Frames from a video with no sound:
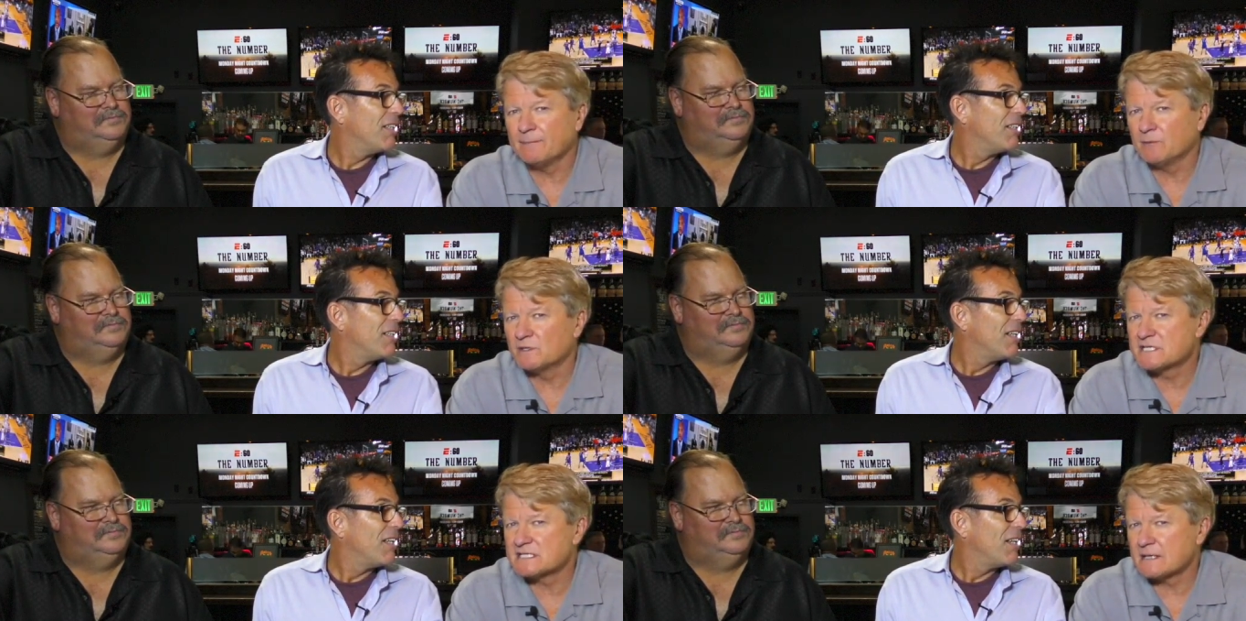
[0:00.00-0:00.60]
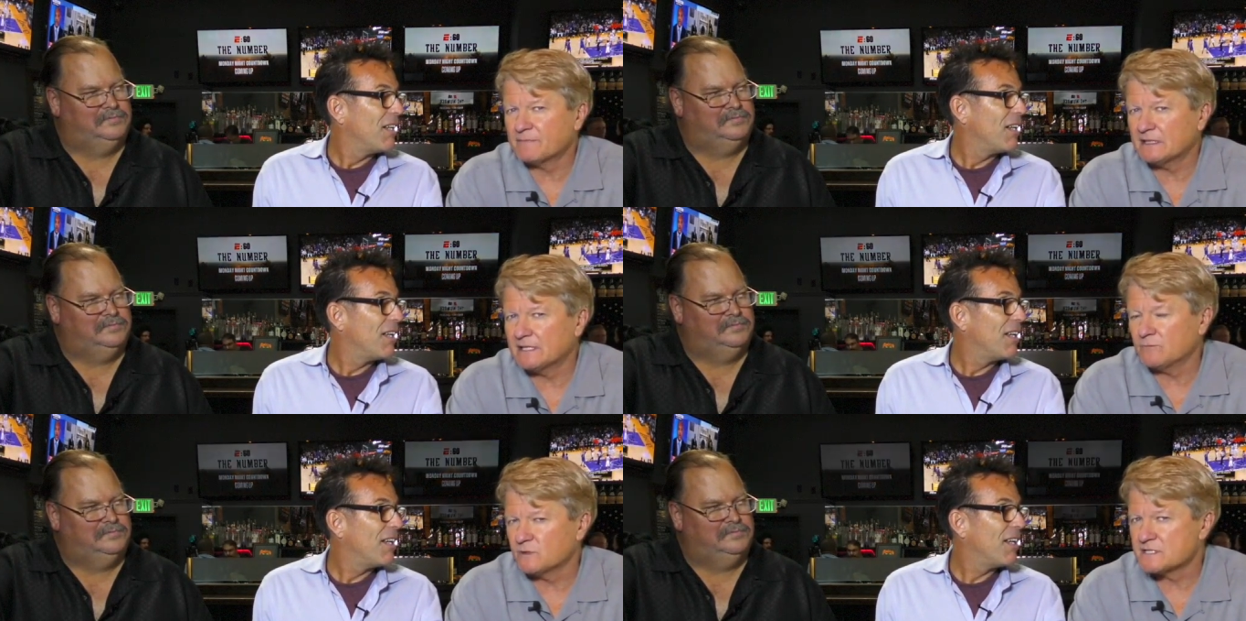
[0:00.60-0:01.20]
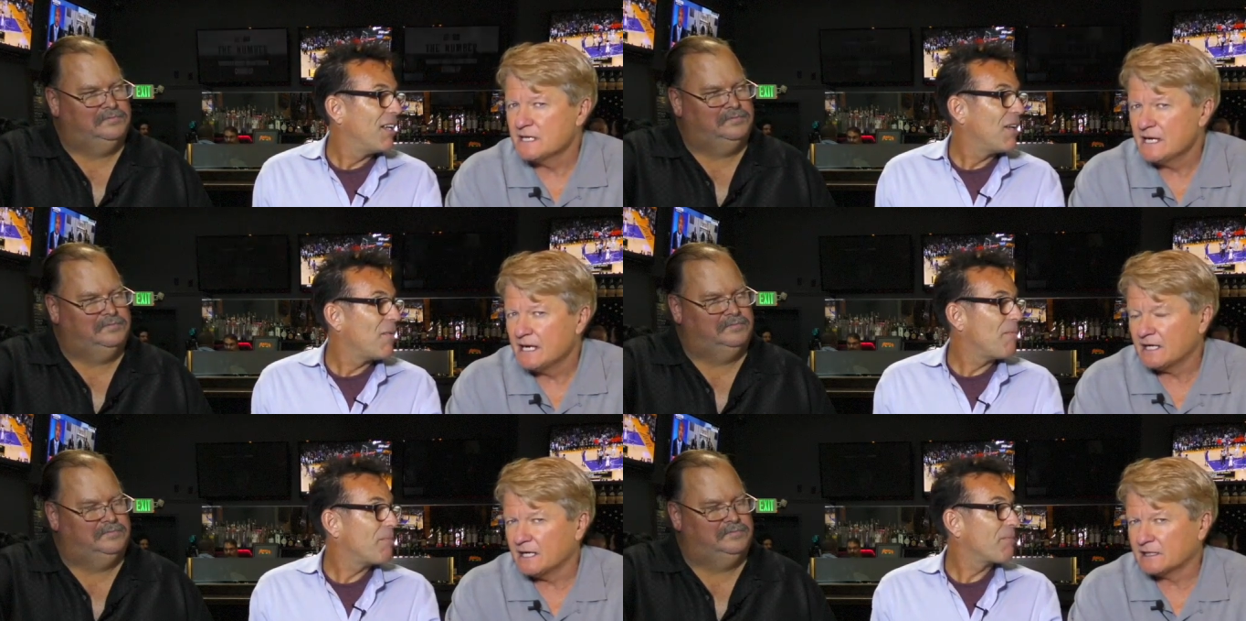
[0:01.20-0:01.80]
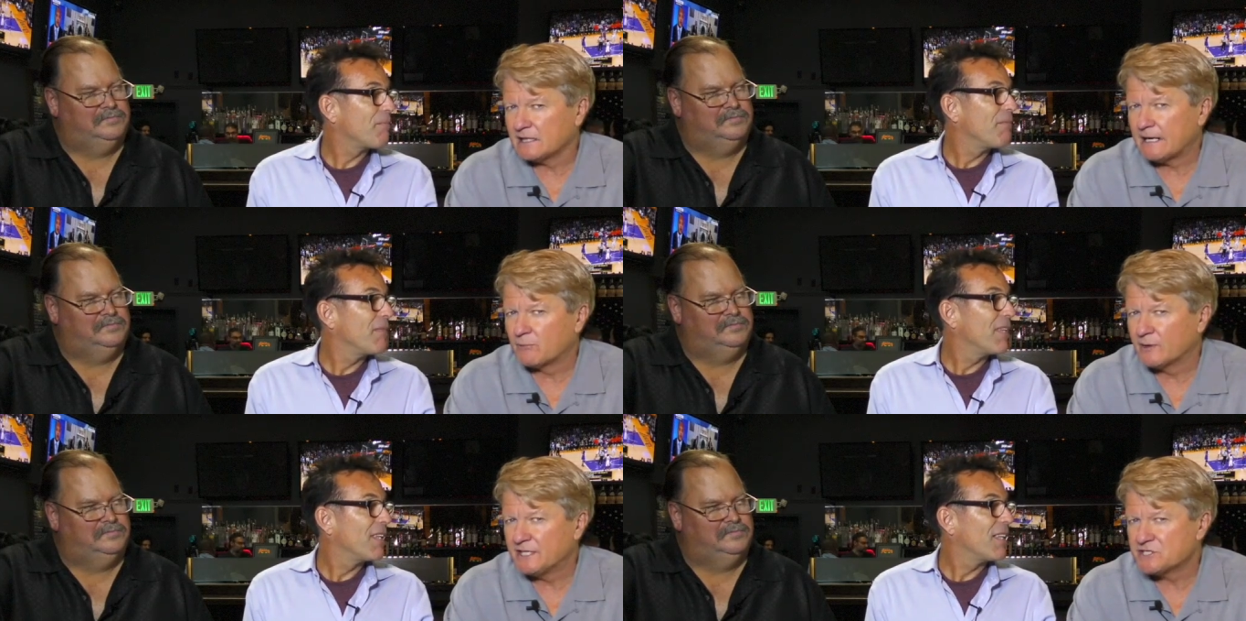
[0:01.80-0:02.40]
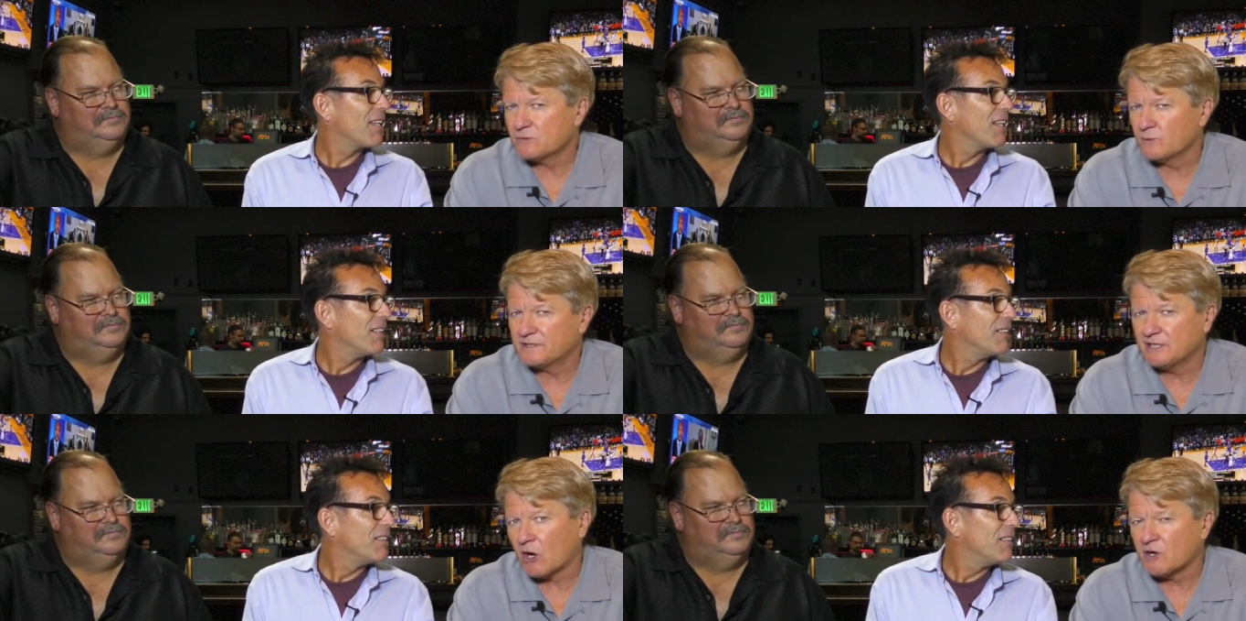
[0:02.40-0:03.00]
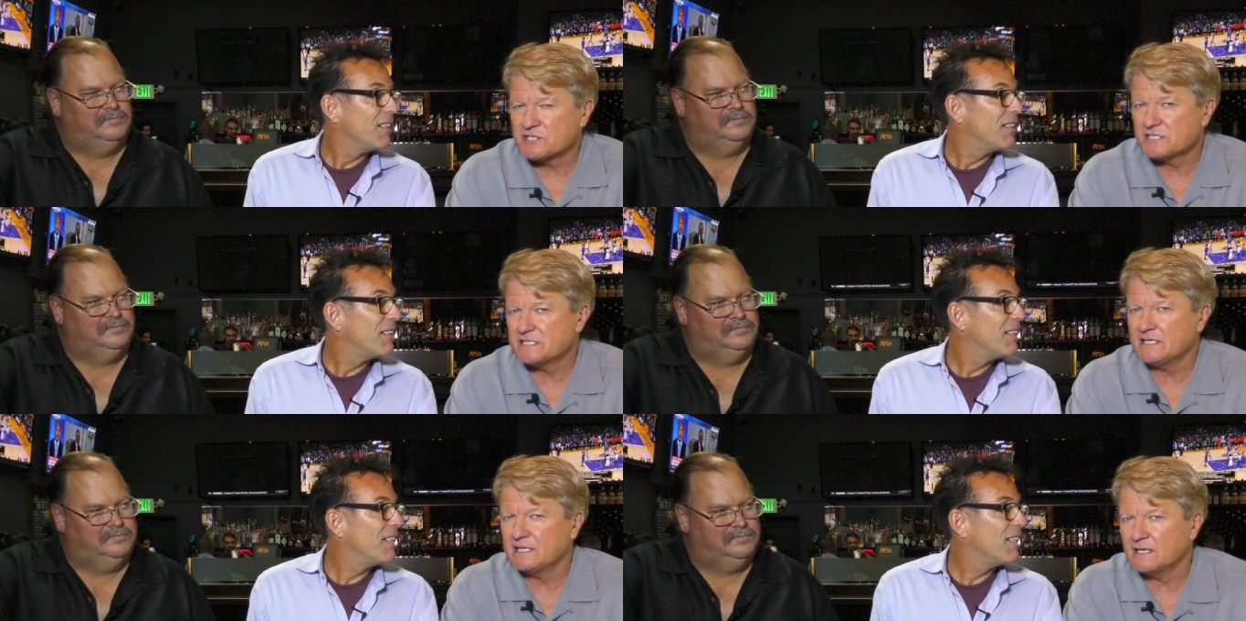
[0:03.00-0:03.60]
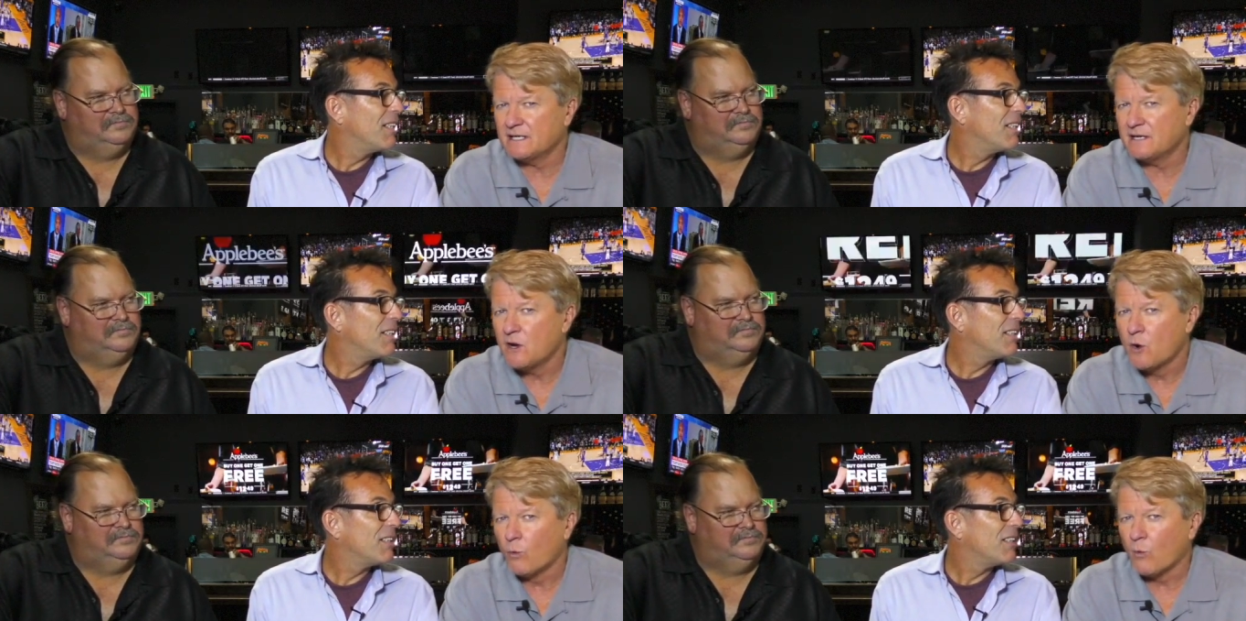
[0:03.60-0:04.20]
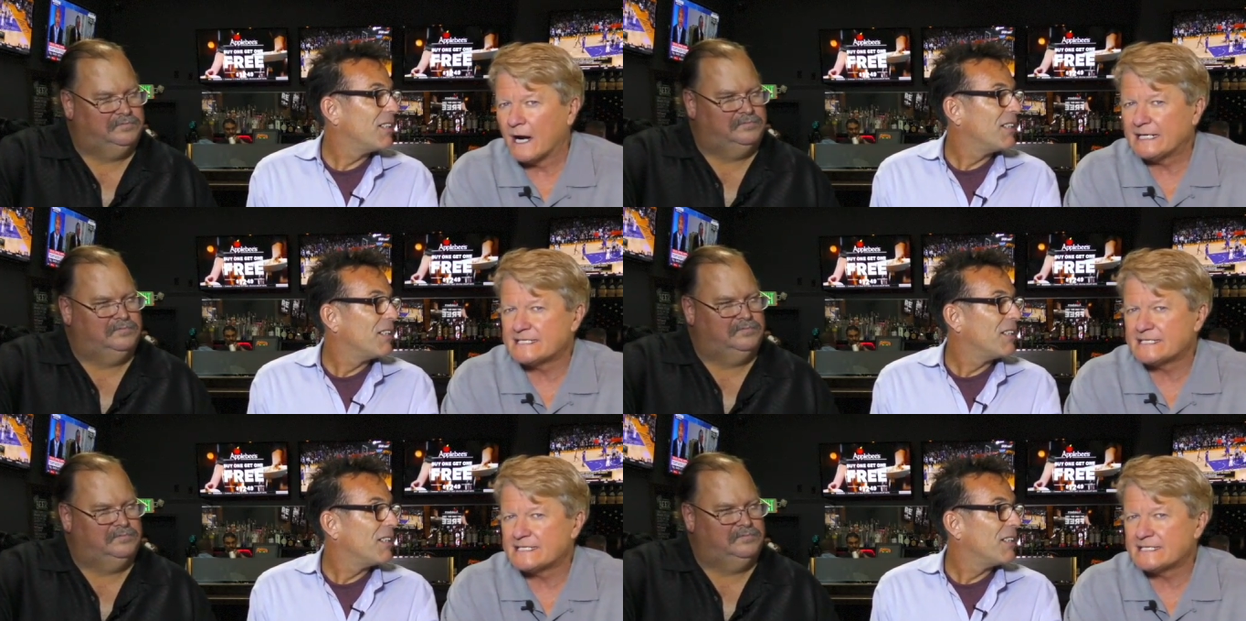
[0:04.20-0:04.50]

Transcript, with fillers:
Speaker 1: I mean, was it something that was a, a collaboration with the Argentinian Wine